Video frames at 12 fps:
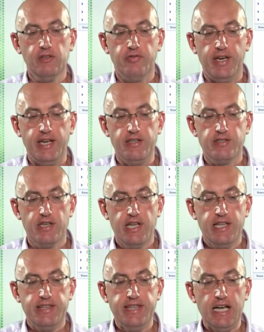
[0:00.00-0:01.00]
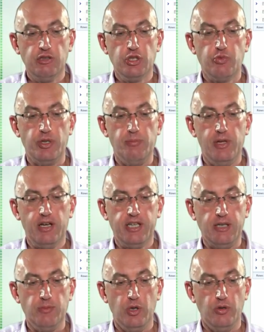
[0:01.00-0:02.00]
phase, now that we're in
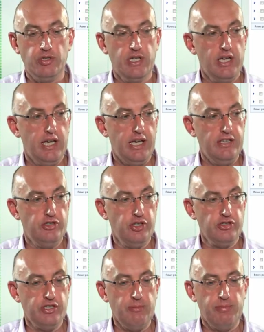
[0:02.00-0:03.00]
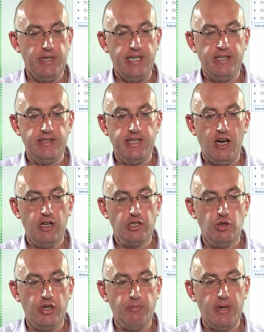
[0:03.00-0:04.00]
blocking mode, is just simply the
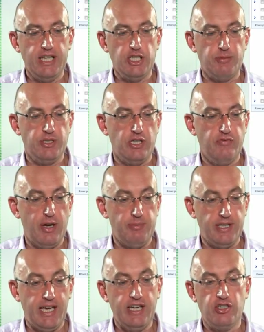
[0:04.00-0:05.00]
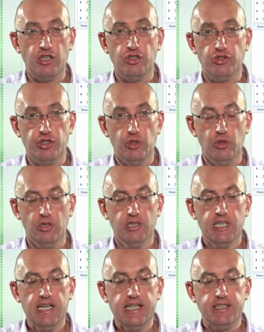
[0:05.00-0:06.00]
ongoing management of application control,
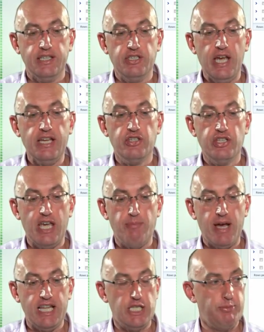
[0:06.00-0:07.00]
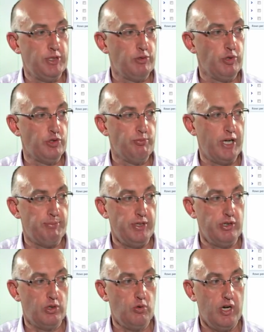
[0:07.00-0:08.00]
the day-to-day management which might be
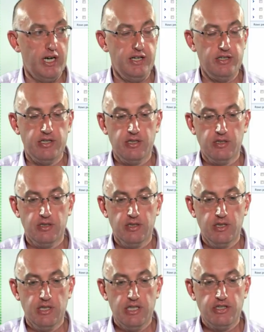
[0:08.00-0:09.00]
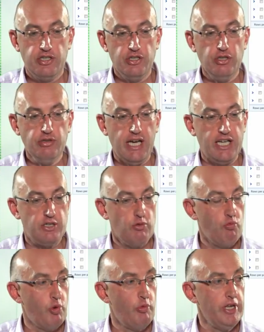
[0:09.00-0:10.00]
required. To do that,
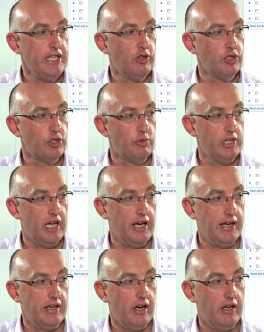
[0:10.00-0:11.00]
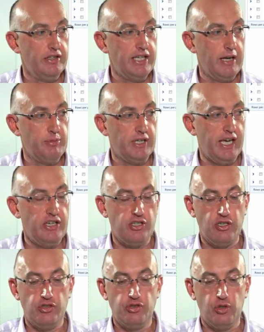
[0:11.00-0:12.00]
we're really going to rely on the
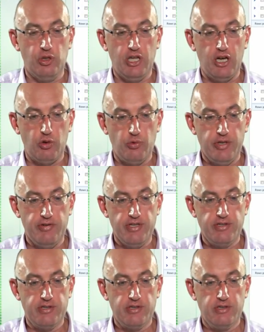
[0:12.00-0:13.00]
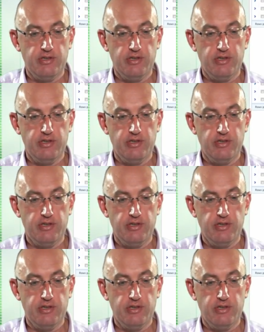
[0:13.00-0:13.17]
application control log queries.